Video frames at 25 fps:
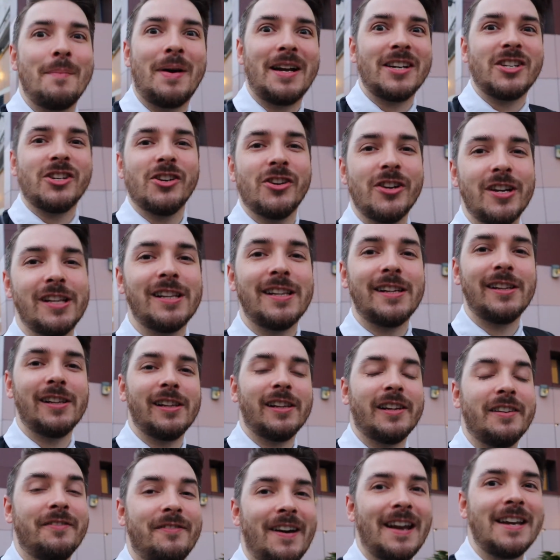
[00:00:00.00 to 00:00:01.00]
I'm actually on a little
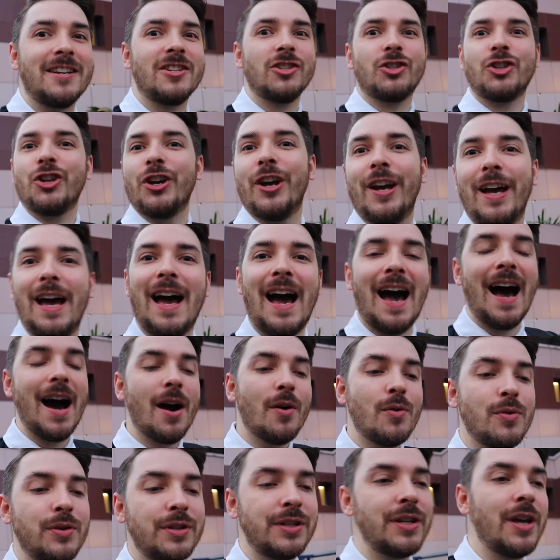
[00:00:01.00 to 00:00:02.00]
adventure
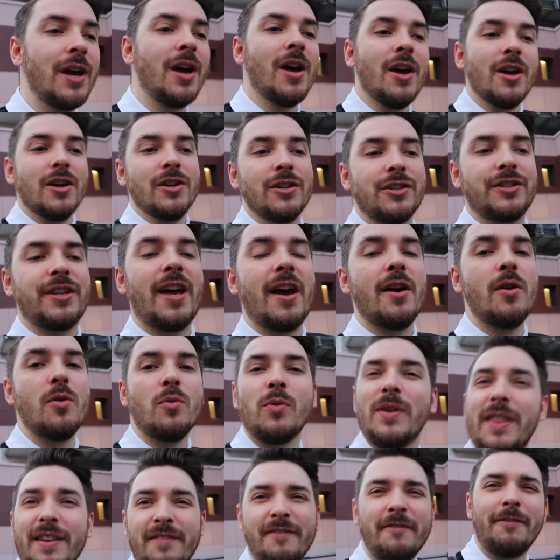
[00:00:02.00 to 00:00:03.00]
out. So
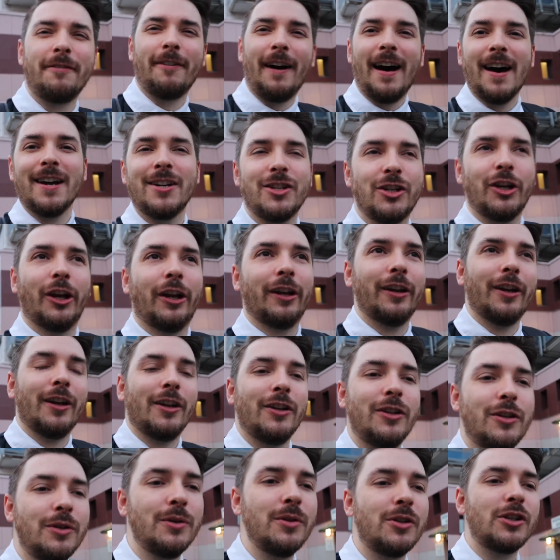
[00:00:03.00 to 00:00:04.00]
within fashion,
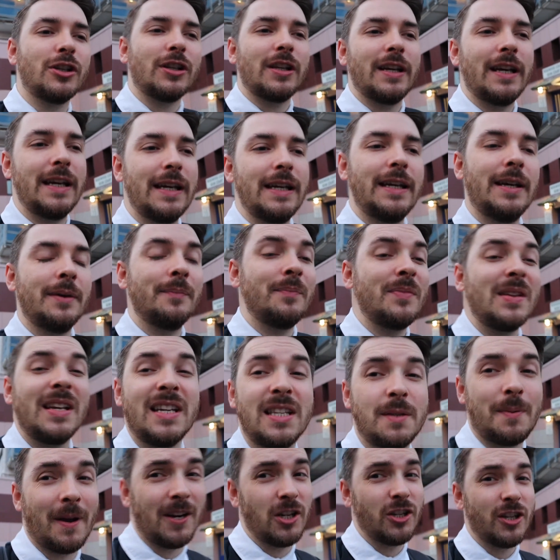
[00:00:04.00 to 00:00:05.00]
usually,
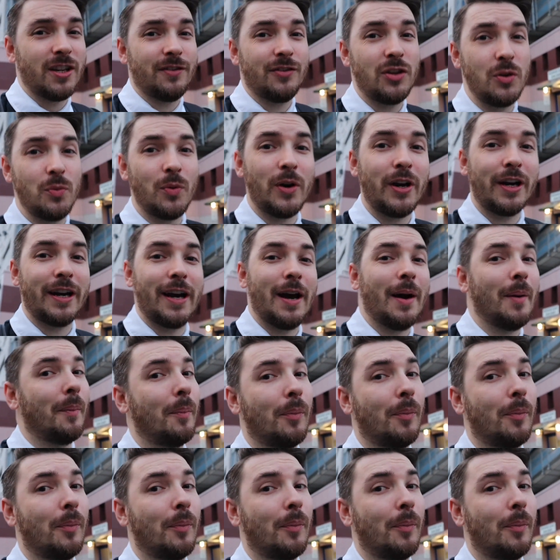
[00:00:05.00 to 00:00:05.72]
especially if you work at a